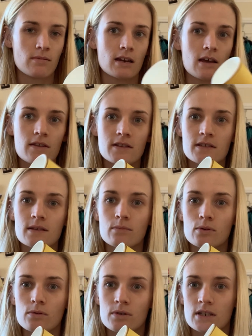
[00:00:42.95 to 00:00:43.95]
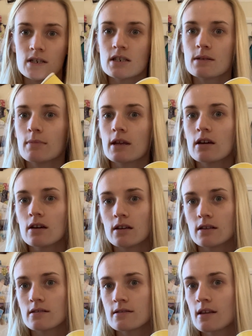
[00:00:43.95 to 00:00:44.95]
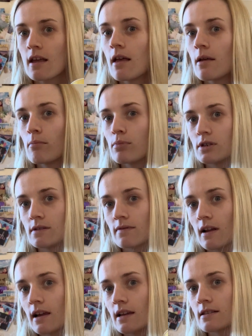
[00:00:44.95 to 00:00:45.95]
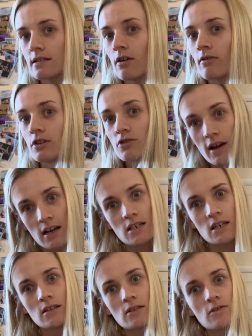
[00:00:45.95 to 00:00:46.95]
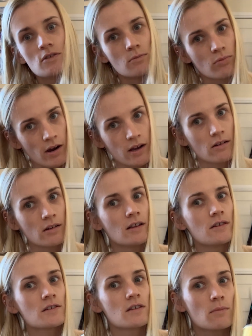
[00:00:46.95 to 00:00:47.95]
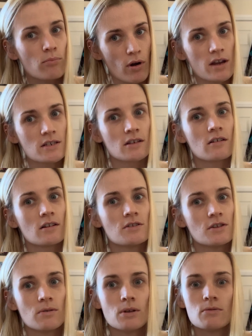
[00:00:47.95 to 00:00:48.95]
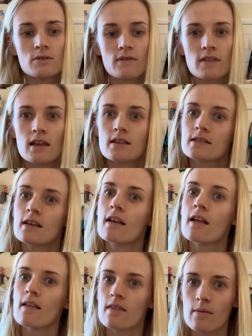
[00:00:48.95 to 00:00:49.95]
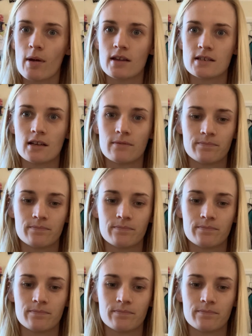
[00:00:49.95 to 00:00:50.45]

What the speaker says: Now, this is important because butterflies are attracted to bright colours. So the brighter colours you use for this, the better.